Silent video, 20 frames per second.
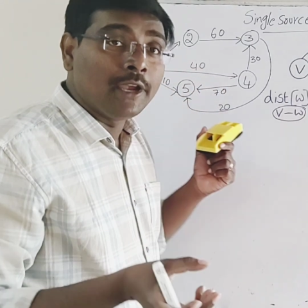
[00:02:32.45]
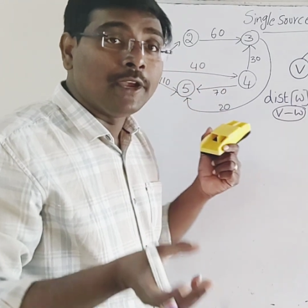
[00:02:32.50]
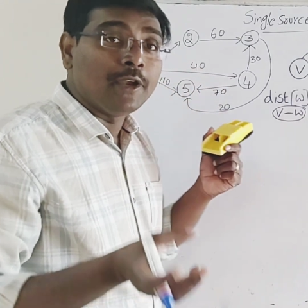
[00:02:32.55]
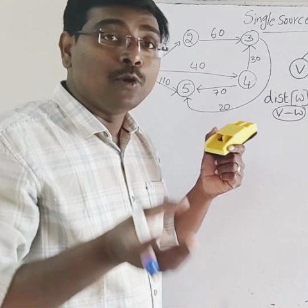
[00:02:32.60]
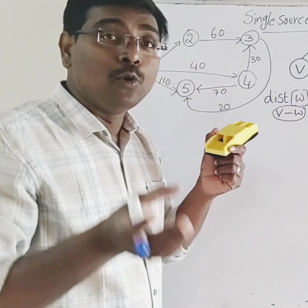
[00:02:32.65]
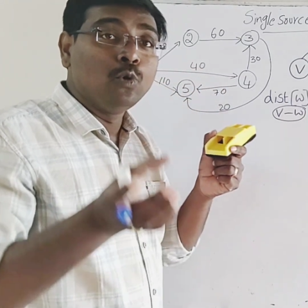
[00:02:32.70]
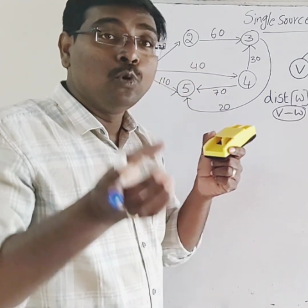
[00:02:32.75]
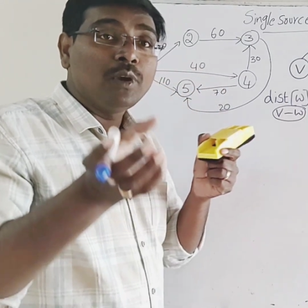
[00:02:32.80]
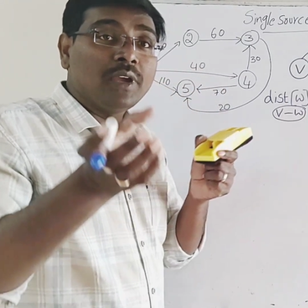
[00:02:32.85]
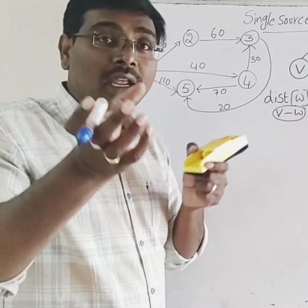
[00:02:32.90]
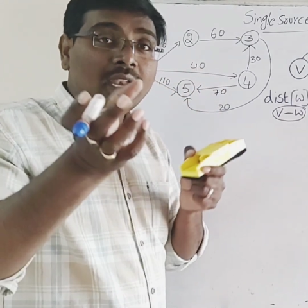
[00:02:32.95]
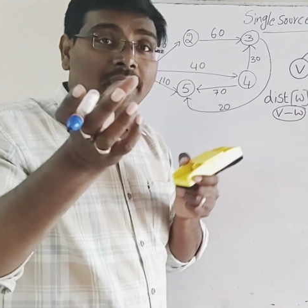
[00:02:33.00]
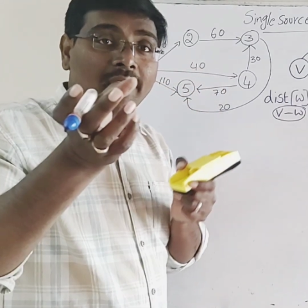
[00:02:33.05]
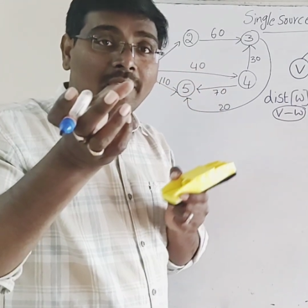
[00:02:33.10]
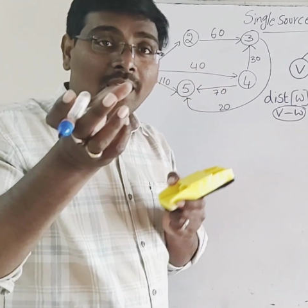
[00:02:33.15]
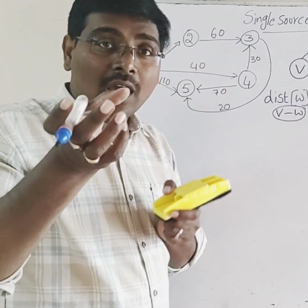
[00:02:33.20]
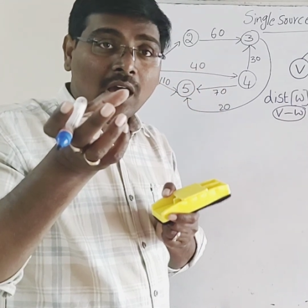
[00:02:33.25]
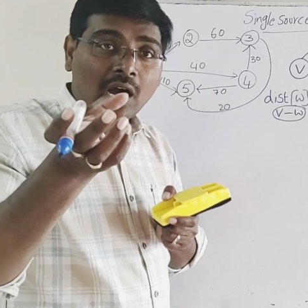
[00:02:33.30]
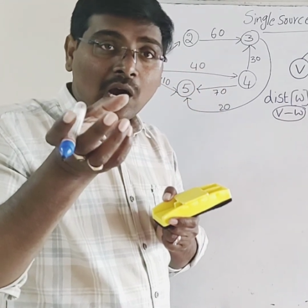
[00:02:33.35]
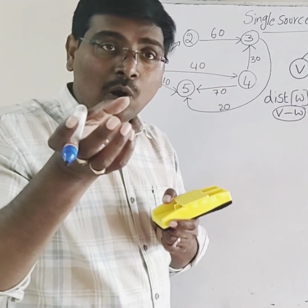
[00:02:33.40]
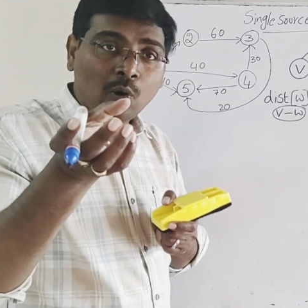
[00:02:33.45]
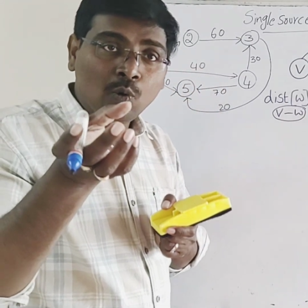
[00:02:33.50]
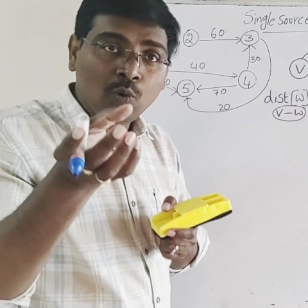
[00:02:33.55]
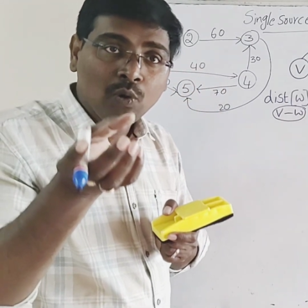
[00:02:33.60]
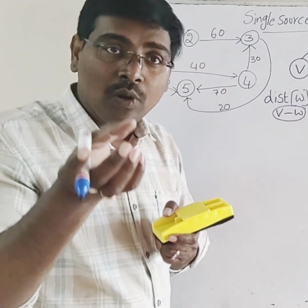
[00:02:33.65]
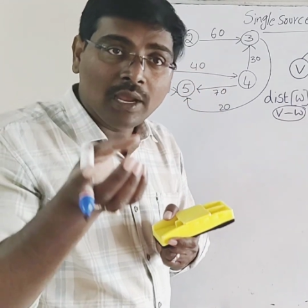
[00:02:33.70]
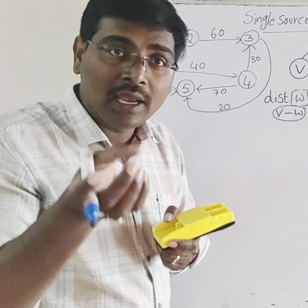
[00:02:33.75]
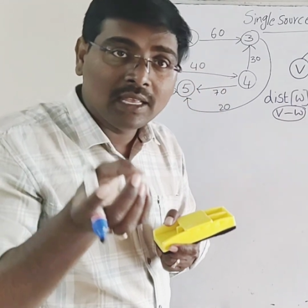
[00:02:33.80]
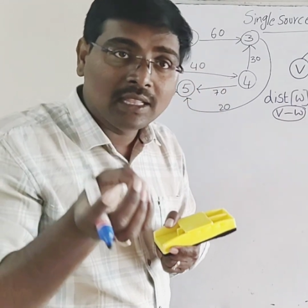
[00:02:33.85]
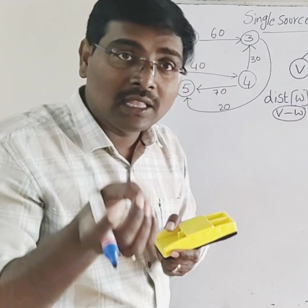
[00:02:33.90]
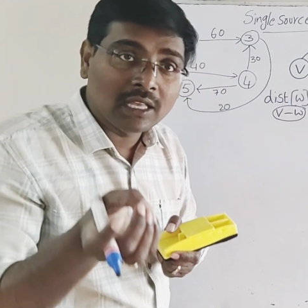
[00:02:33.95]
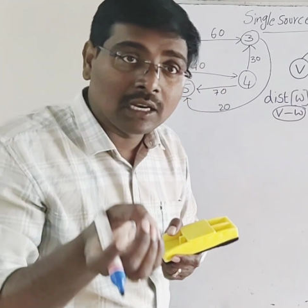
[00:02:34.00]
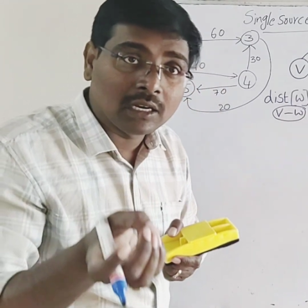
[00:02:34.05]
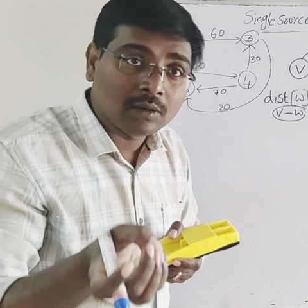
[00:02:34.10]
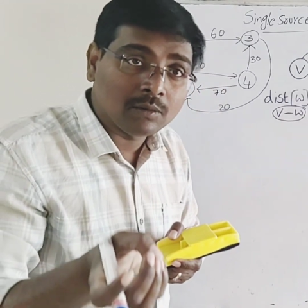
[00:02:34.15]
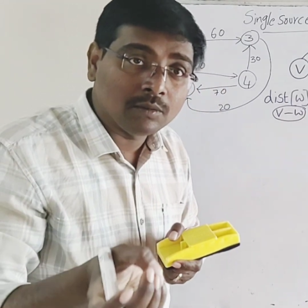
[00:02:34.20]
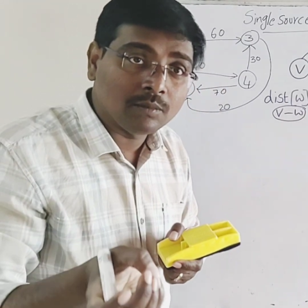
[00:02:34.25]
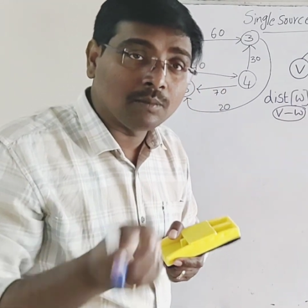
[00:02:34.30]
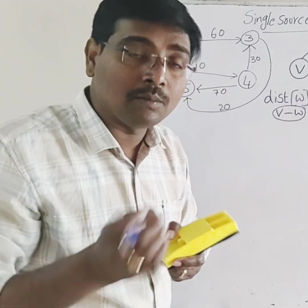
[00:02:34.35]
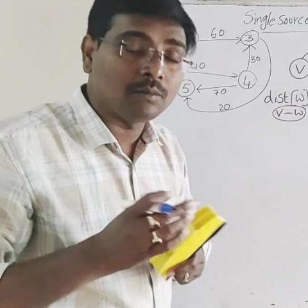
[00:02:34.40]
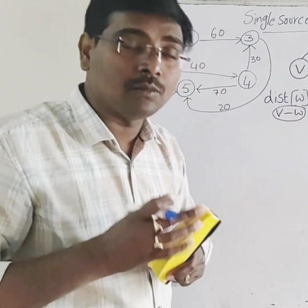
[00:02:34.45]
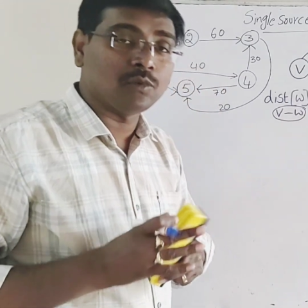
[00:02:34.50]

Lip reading: You can have either